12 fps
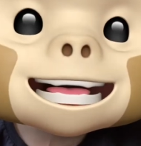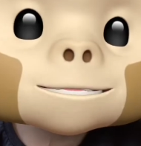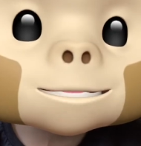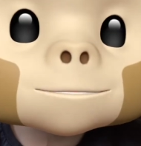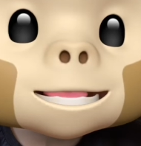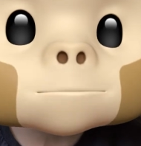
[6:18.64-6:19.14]
this
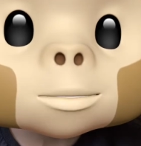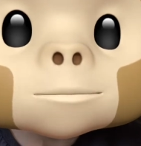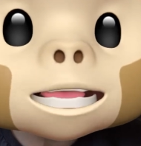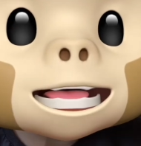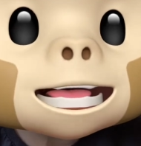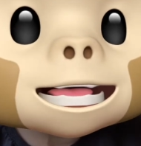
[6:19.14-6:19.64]
is from the
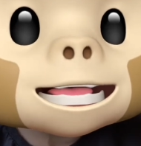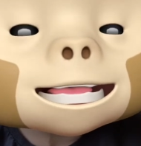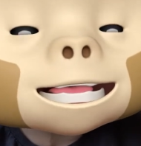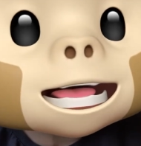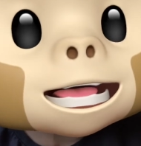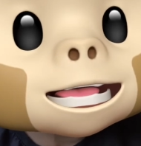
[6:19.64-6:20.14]
movie.
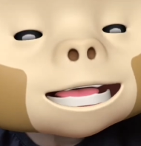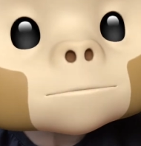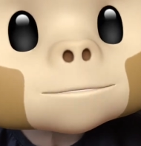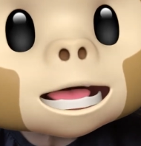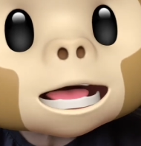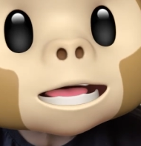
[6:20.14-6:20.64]
Uh,
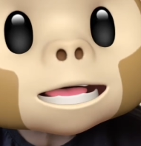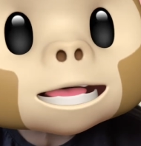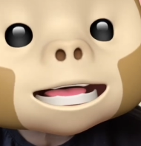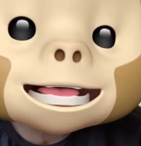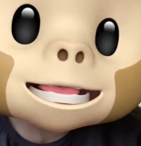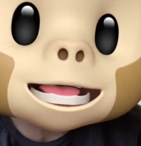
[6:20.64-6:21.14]

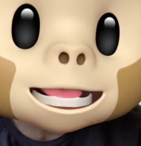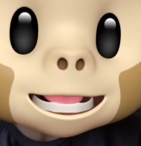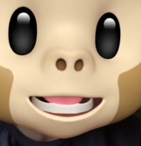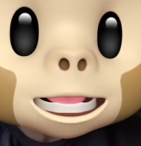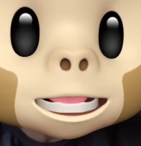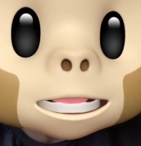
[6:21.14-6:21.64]
it's in the
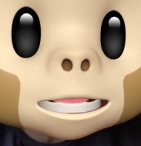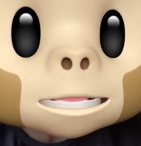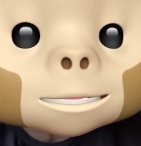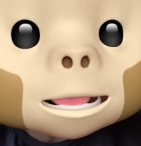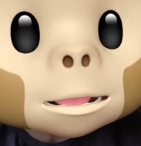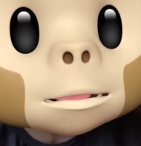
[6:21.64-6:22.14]
90s,
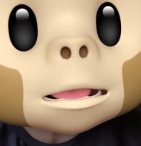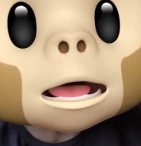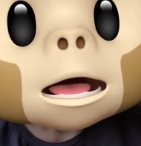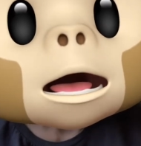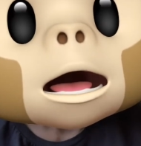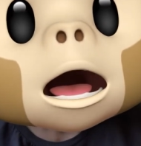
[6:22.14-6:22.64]
though.
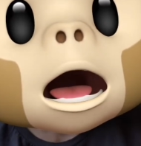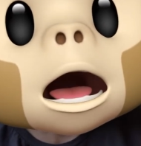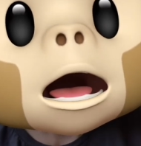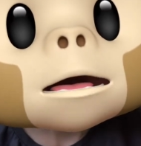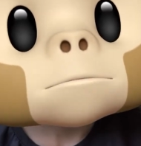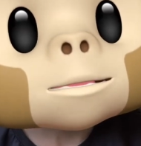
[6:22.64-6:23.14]

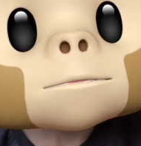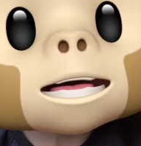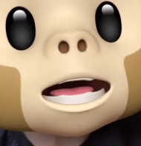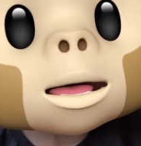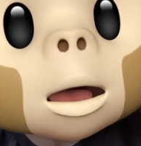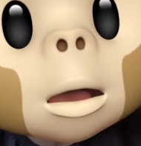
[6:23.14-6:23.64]
A
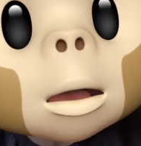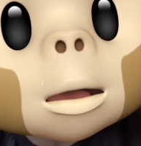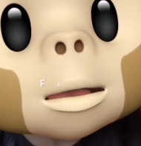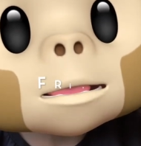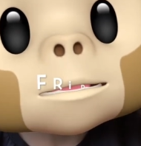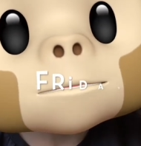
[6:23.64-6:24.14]
movie
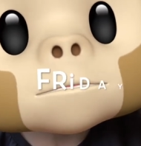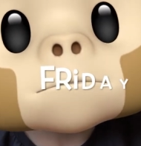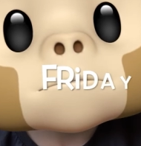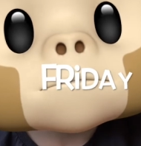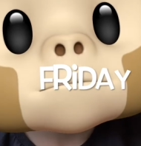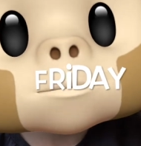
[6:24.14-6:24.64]
called
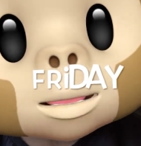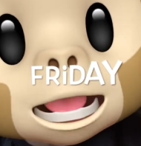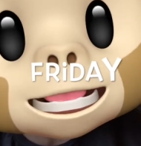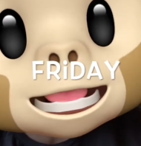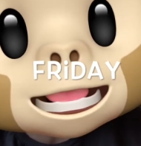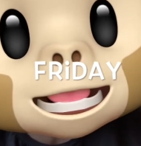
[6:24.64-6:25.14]

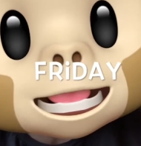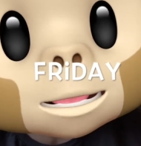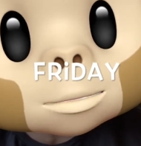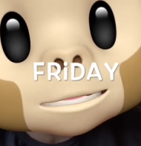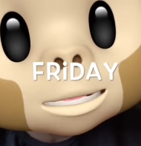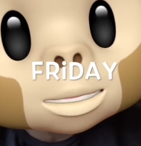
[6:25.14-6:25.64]
Friday,
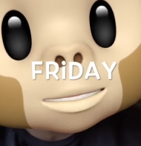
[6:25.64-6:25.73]
which